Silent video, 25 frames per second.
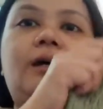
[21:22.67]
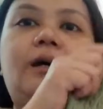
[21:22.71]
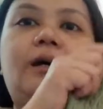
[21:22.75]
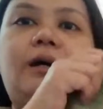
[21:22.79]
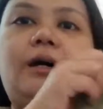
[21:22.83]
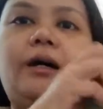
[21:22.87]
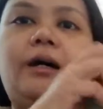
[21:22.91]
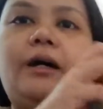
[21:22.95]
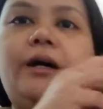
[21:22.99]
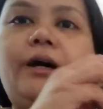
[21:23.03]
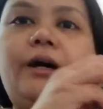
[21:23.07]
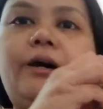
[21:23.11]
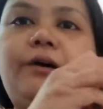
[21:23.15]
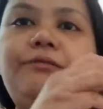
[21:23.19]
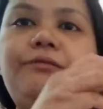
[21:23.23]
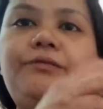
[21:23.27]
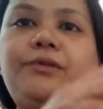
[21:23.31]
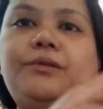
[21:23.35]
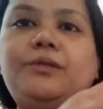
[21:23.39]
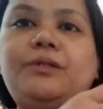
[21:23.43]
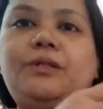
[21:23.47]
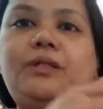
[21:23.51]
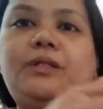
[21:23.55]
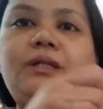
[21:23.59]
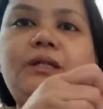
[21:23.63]
I have
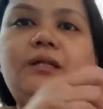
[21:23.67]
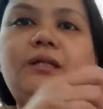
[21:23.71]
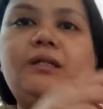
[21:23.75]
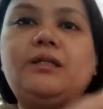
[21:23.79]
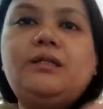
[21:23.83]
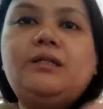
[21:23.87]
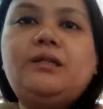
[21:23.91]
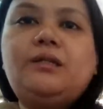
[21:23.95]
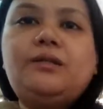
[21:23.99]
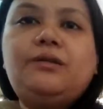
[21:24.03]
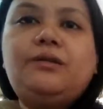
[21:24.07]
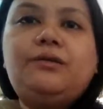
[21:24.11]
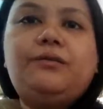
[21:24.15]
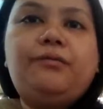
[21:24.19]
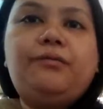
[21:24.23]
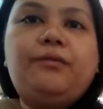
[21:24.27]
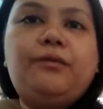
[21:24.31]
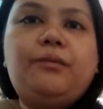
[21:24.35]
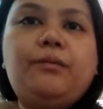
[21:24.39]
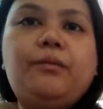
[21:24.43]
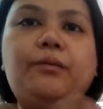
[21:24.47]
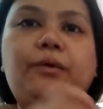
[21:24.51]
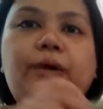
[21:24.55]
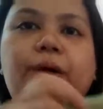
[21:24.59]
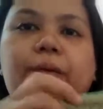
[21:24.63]
used this
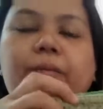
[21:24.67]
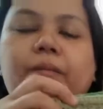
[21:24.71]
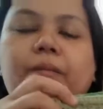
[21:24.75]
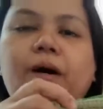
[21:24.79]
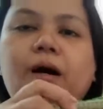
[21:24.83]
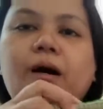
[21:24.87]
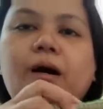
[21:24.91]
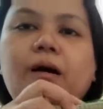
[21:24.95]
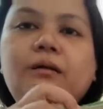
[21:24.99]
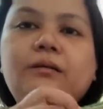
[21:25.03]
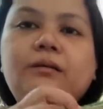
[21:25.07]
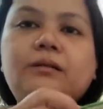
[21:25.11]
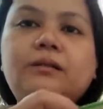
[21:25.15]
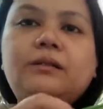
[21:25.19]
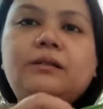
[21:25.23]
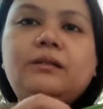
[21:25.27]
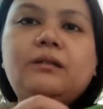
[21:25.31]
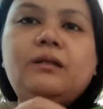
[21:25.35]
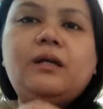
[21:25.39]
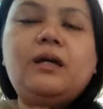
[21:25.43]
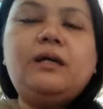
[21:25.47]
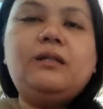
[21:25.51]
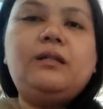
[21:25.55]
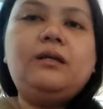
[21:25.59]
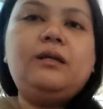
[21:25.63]
from way back.
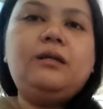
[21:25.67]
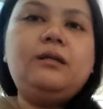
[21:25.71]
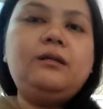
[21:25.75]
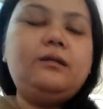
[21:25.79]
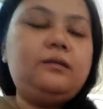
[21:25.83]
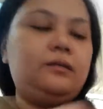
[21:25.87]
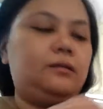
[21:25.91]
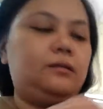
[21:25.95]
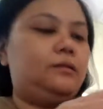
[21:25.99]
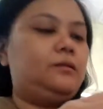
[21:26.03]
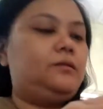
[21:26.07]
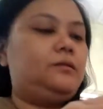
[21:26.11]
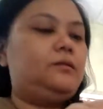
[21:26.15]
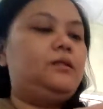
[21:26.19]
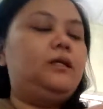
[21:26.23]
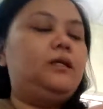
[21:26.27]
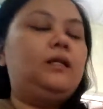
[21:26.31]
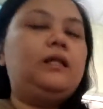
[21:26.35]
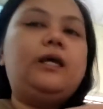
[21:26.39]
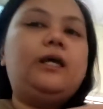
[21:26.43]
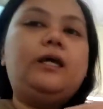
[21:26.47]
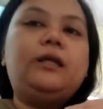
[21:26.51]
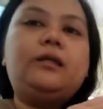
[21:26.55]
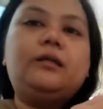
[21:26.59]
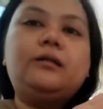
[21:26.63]
I think this is the
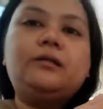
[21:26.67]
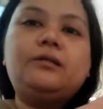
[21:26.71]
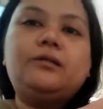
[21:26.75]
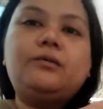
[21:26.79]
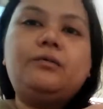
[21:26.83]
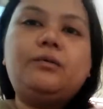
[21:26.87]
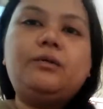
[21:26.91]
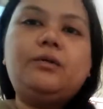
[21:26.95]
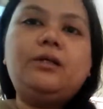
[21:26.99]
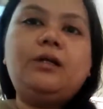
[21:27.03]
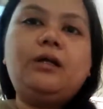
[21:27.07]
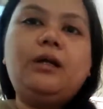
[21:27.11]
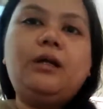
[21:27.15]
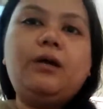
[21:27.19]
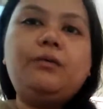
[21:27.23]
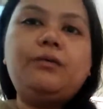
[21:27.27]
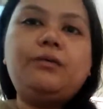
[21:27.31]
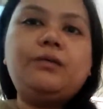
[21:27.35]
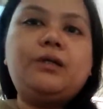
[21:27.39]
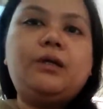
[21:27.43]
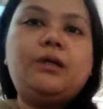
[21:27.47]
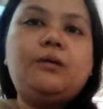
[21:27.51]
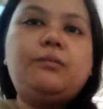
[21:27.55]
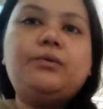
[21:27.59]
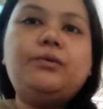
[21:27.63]
latest one that I
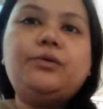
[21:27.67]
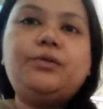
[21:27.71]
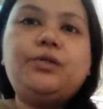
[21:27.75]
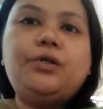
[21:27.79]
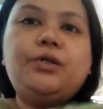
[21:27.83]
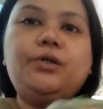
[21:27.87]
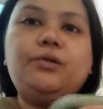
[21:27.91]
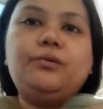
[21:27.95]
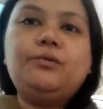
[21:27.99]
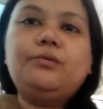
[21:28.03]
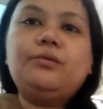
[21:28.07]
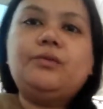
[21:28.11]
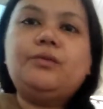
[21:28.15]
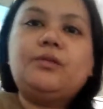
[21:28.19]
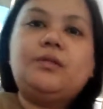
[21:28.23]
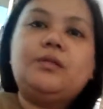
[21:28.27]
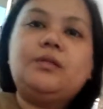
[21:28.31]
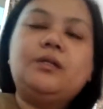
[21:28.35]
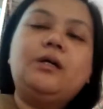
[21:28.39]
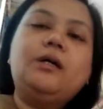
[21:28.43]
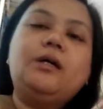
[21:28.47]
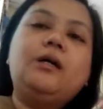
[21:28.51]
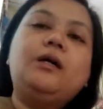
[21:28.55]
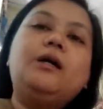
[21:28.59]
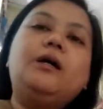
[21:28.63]
was able to use.
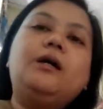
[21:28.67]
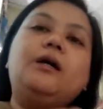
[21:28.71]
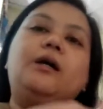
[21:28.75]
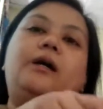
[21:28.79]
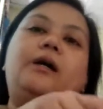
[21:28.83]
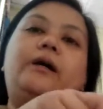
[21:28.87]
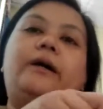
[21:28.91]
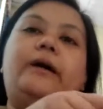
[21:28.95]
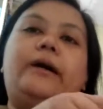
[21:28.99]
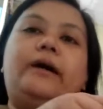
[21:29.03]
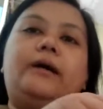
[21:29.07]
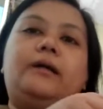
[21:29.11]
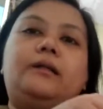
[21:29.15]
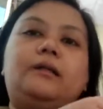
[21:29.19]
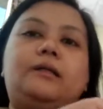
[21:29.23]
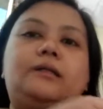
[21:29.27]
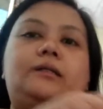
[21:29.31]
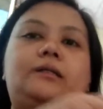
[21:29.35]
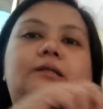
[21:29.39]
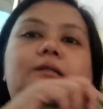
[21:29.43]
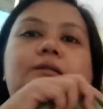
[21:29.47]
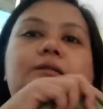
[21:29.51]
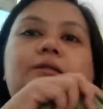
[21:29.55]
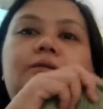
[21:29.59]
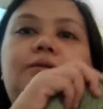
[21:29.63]
And this
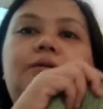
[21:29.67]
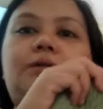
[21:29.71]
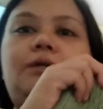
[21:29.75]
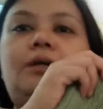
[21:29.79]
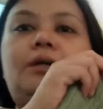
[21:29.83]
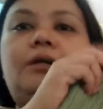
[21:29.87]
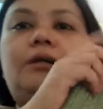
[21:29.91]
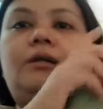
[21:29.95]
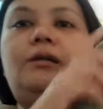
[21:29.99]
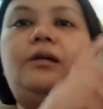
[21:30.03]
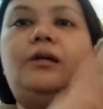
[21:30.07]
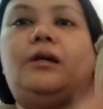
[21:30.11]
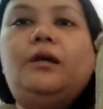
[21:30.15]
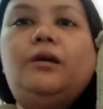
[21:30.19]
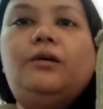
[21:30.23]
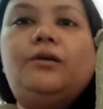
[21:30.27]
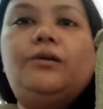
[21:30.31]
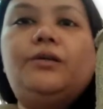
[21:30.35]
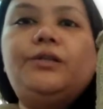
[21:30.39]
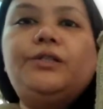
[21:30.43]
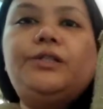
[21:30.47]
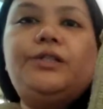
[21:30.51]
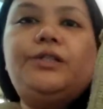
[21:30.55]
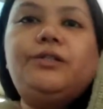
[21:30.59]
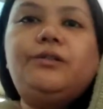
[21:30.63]
is using the
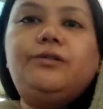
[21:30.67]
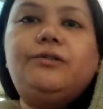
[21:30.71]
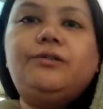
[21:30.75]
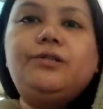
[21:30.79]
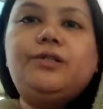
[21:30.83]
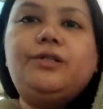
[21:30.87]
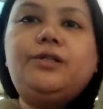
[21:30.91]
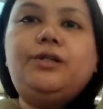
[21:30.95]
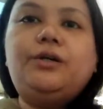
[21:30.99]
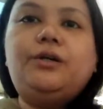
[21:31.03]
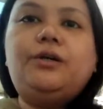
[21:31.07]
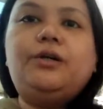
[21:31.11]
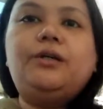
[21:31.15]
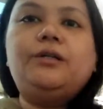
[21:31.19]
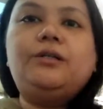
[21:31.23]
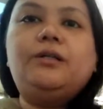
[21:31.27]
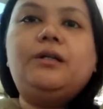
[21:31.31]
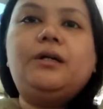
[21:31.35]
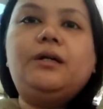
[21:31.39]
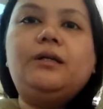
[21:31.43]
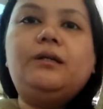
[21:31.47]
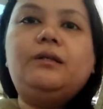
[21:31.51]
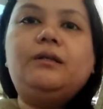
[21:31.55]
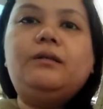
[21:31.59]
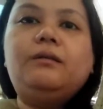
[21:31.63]
Hirsch Nurse yarn
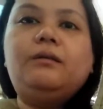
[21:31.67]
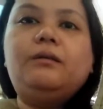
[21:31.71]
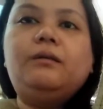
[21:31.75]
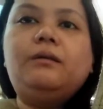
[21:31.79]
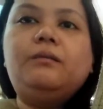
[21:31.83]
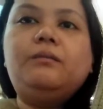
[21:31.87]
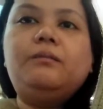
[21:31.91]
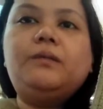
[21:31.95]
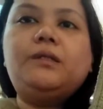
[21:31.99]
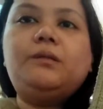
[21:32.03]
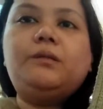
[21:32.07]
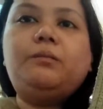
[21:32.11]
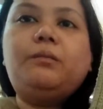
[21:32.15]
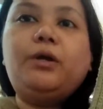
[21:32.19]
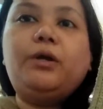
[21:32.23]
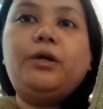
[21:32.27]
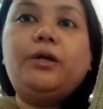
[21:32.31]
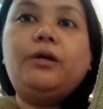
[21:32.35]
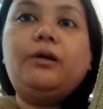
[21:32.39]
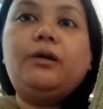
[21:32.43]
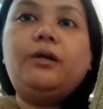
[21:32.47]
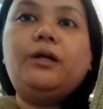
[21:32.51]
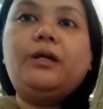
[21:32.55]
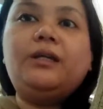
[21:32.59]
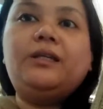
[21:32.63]
that Miss
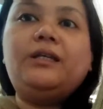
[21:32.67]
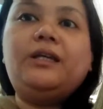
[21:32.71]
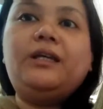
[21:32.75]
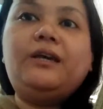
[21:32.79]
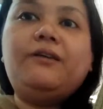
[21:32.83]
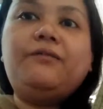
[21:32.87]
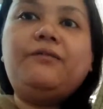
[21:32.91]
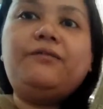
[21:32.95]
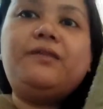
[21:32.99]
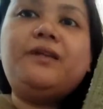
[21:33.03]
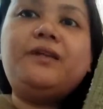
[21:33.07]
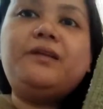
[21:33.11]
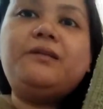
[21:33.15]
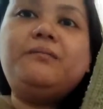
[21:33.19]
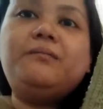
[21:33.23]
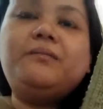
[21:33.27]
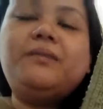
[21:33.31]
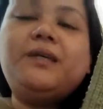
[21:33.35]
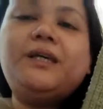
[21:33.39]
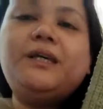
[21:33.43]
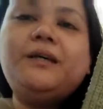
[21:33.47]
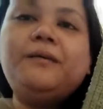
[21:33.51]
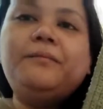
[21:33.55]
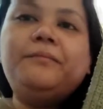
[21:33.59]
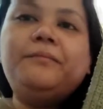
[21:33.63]
Margaret gifted me.